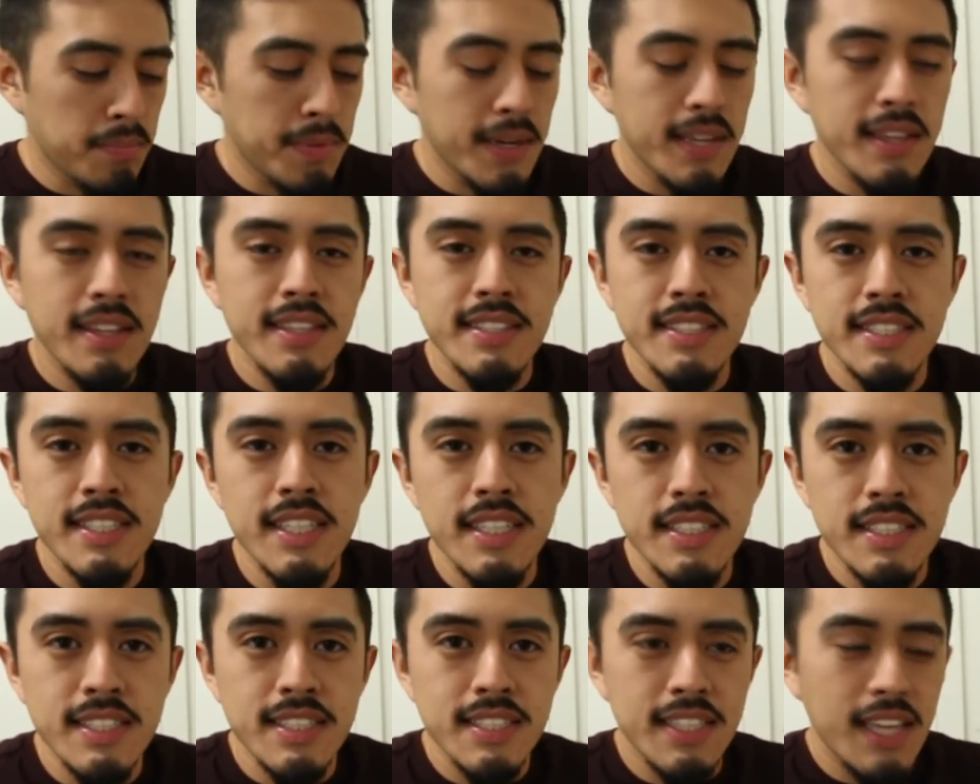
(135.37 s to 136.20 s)
meaning the
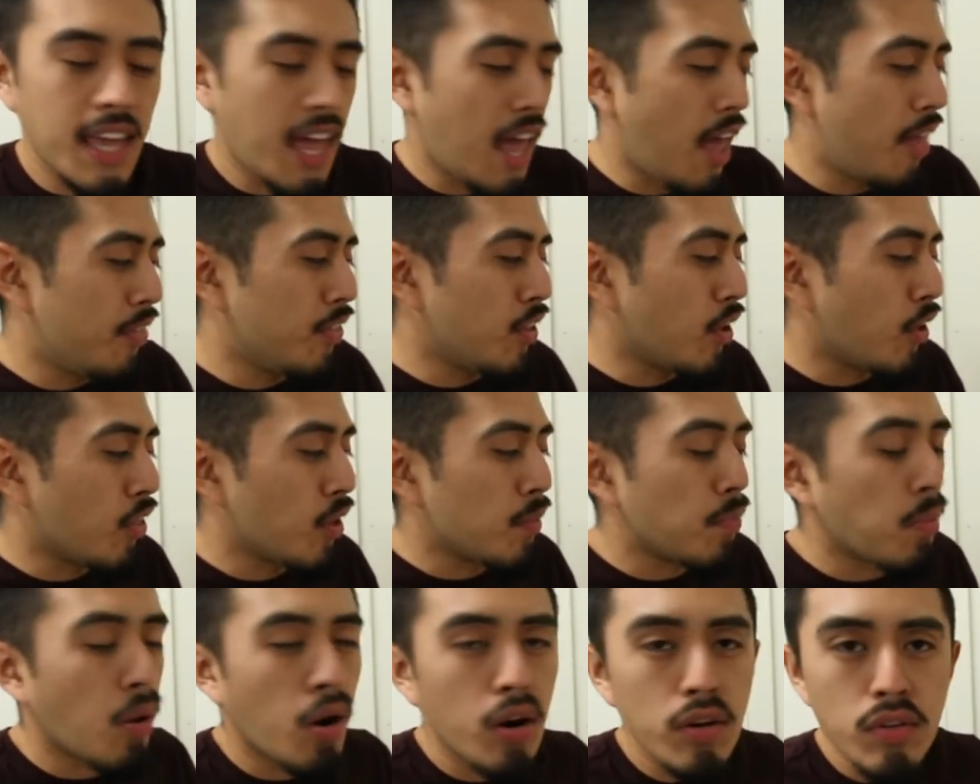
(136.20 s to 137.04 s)
seats and the
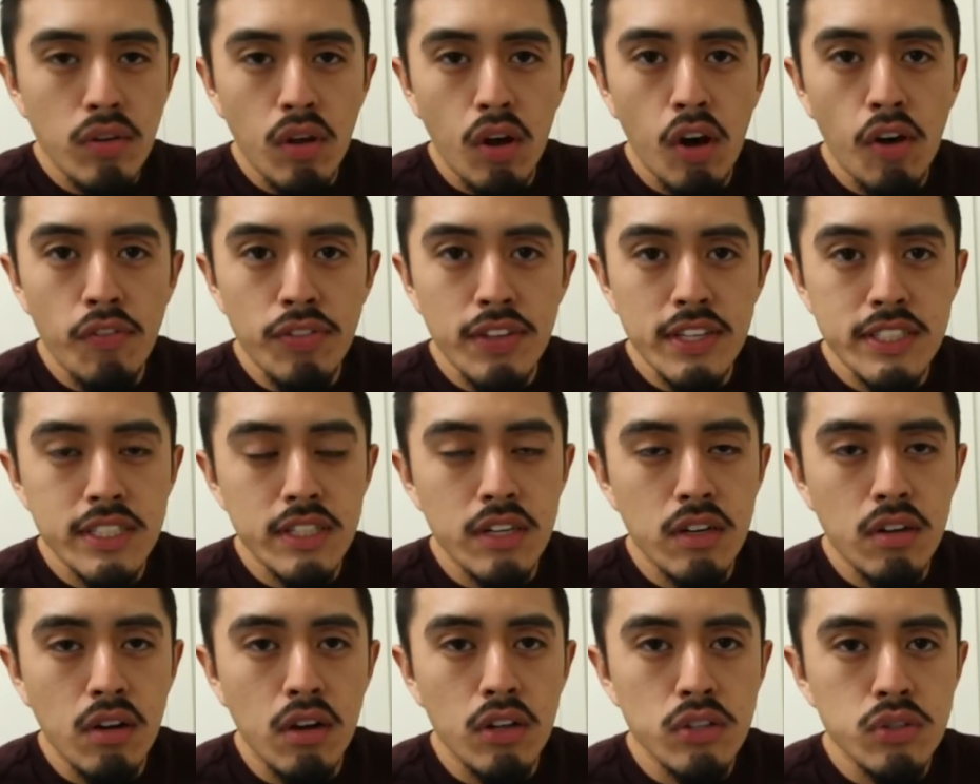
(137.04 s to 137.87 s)
other part of the
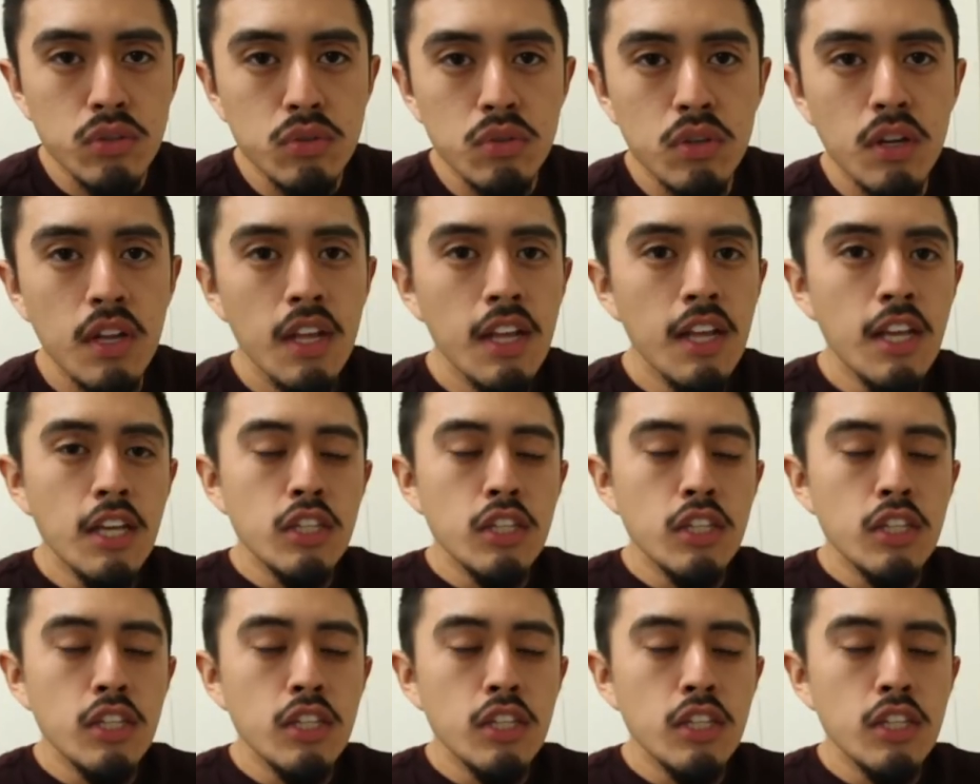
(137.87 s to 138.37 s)
center console.